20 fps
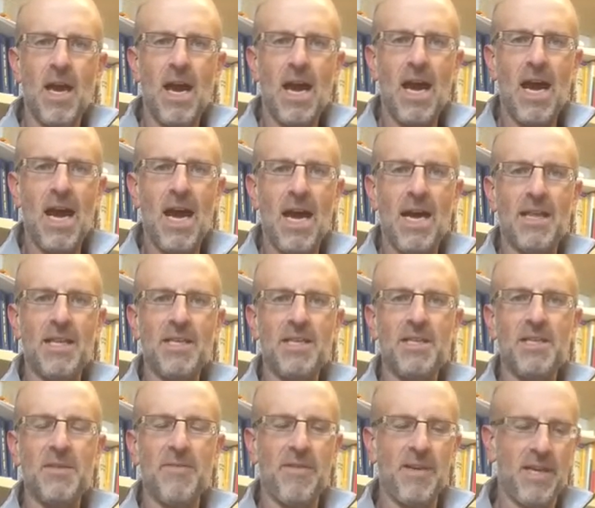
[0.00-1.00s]
Hi, this
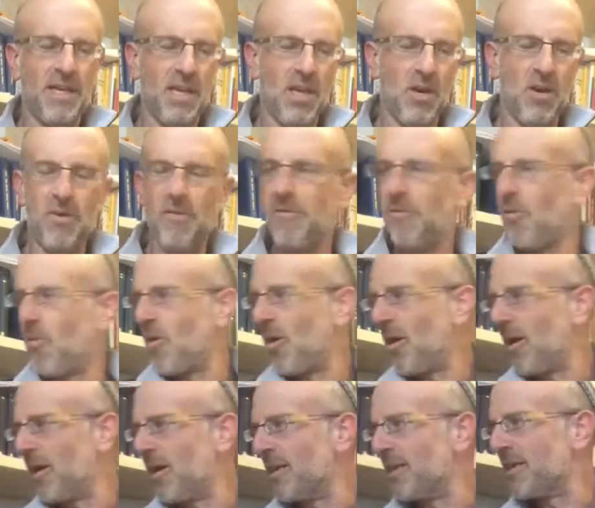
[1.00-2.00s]
is the video
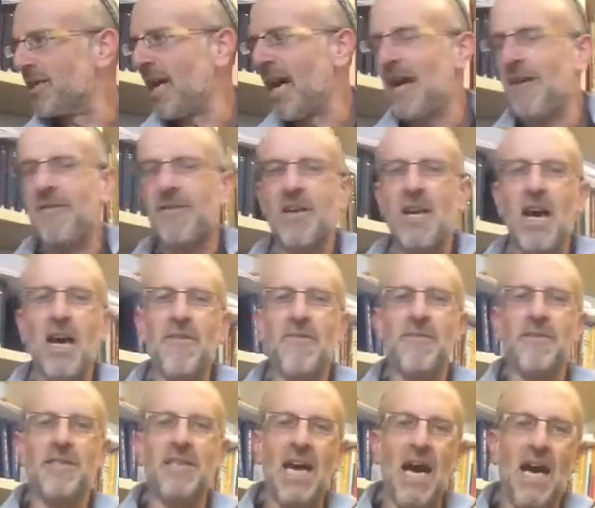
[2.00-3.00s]
for Daf
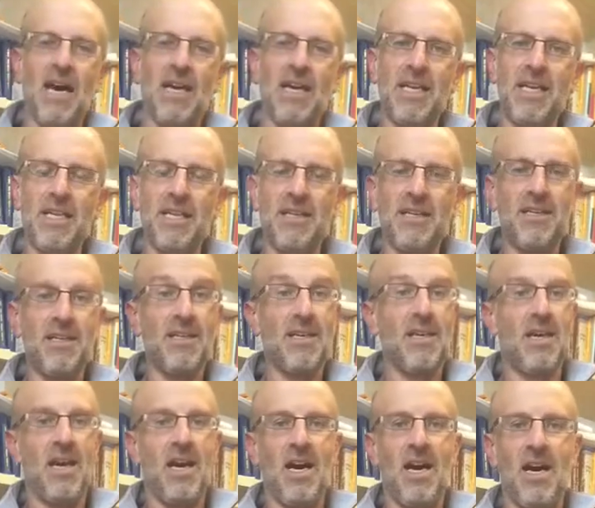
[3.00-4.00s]
Kaf Daled
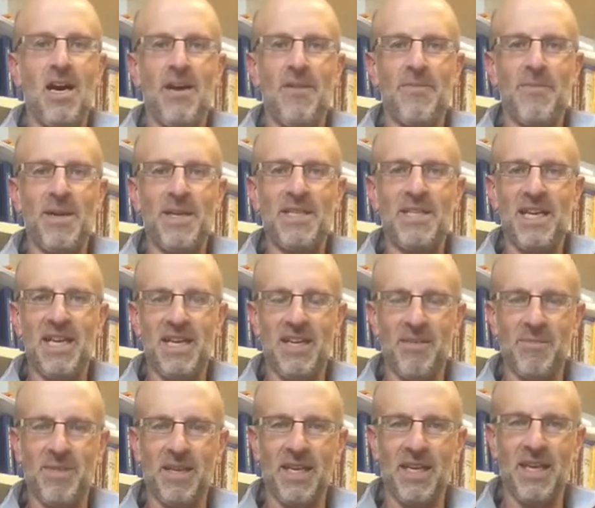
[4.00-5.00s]
of
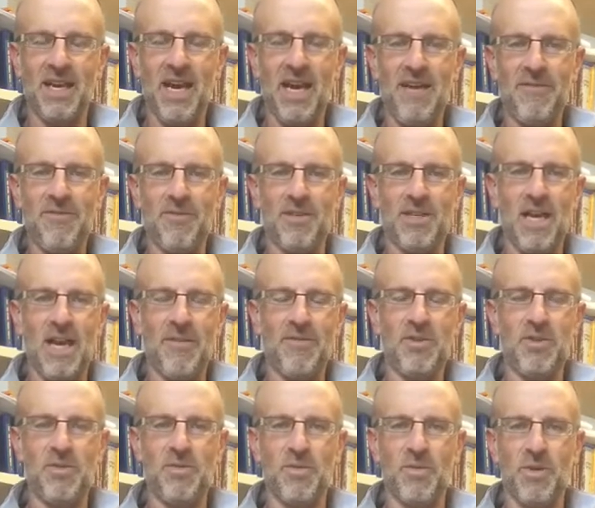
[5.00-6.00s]
Masechet Megillah for Daf
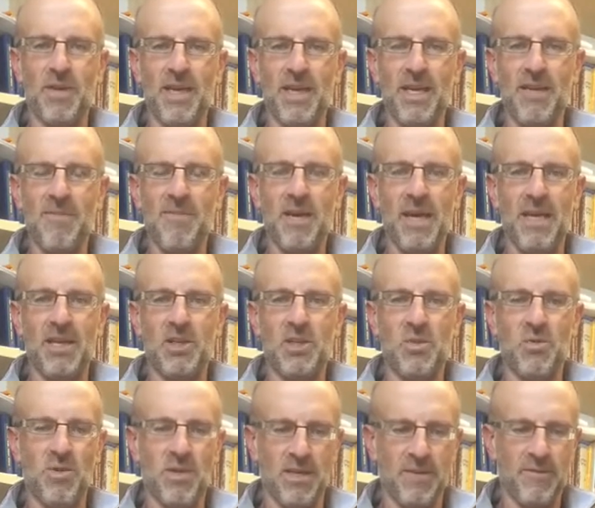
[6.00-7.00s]
Shevui, page
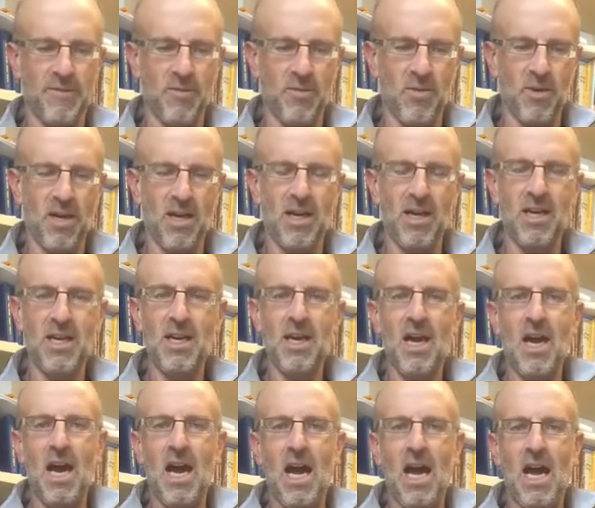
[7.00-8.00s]
24.
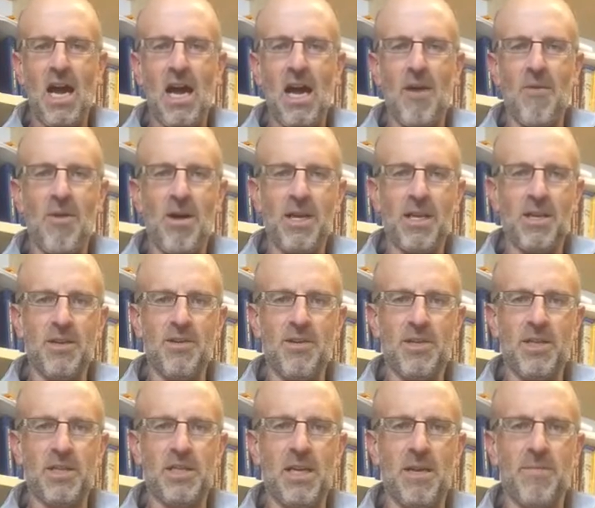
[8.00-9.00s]
I want to
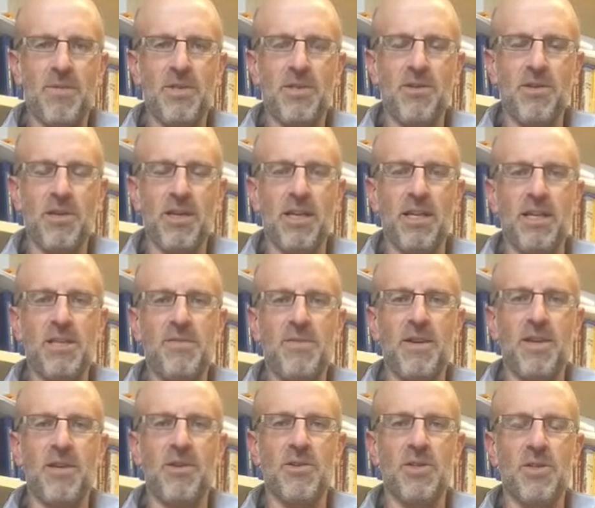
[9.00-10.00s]
use this opportunity in this
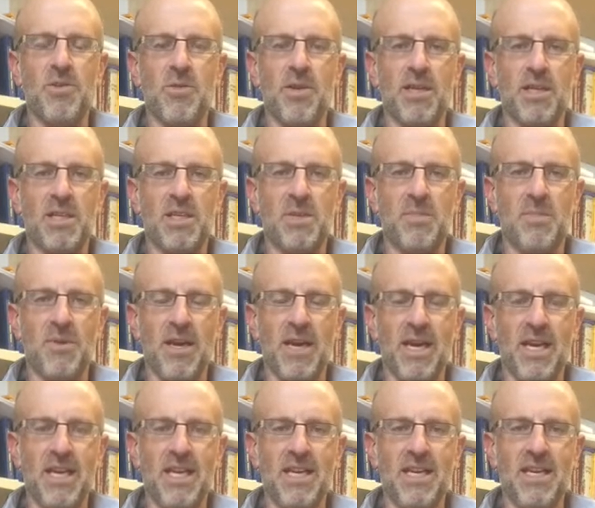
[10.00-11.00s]
video to
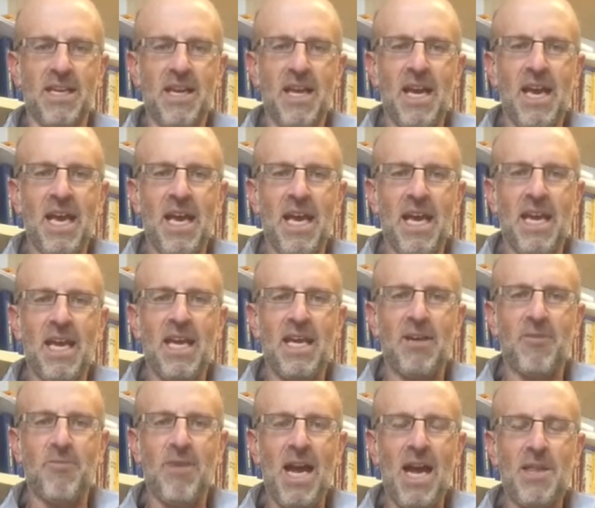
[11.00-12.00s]
explain
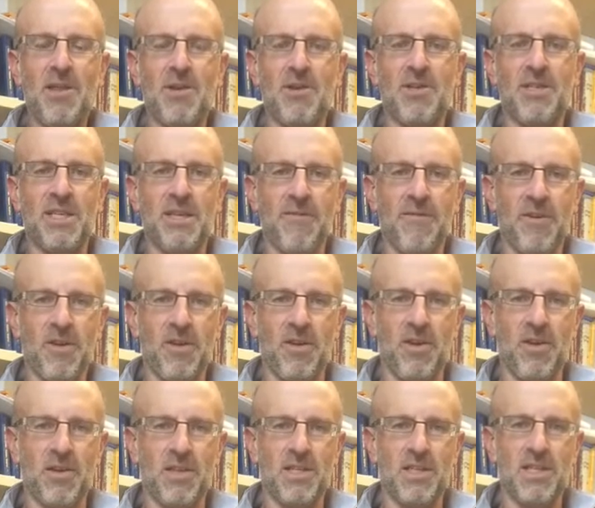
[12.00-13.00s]
a rather
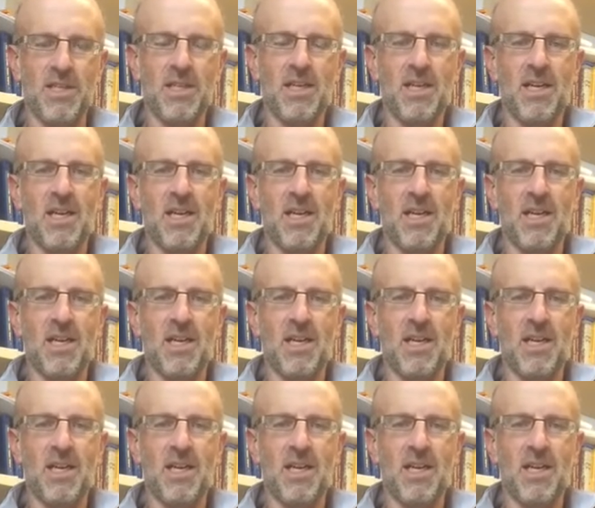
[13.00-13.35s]
difficult